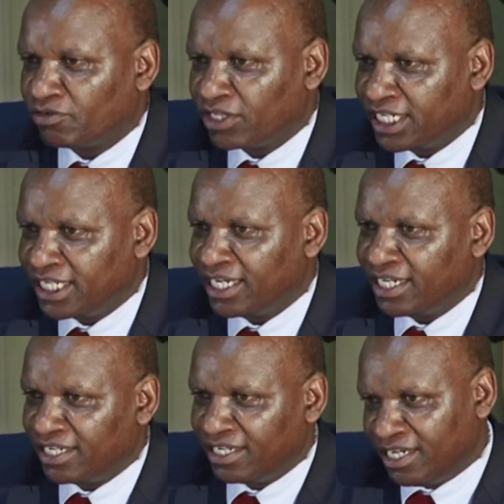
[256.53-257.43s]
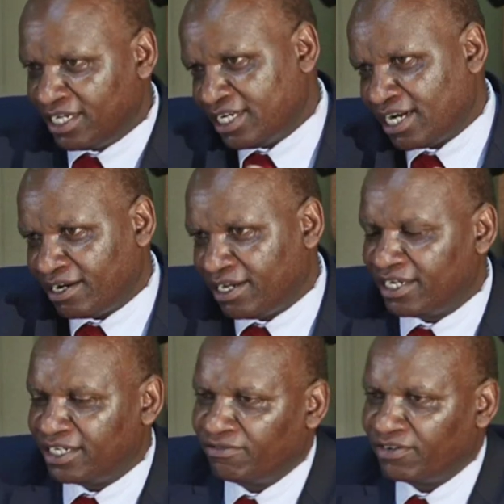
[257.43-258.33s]
of the DNA in a
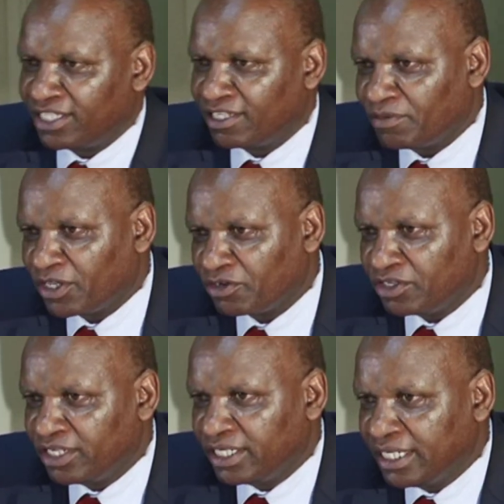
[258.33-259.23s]
different method.